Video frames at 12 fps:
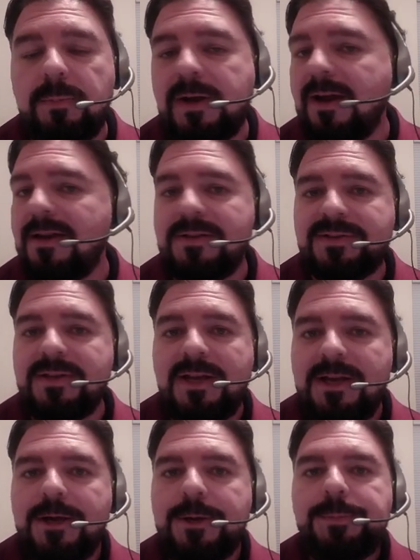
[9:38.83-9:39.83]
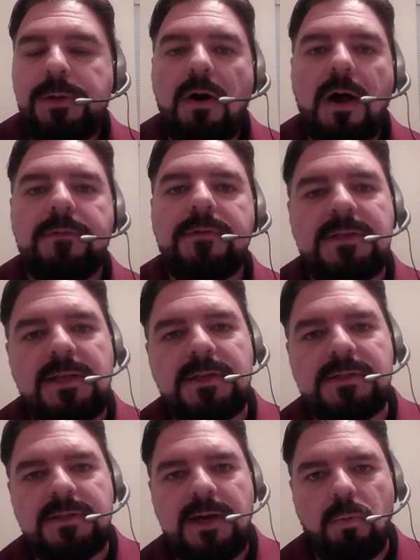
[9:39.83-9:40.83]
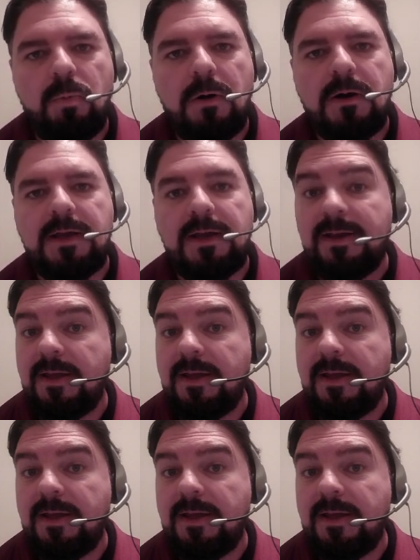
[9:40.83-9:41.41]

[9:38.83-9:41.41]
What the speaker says: because, you know, obviously it's not working.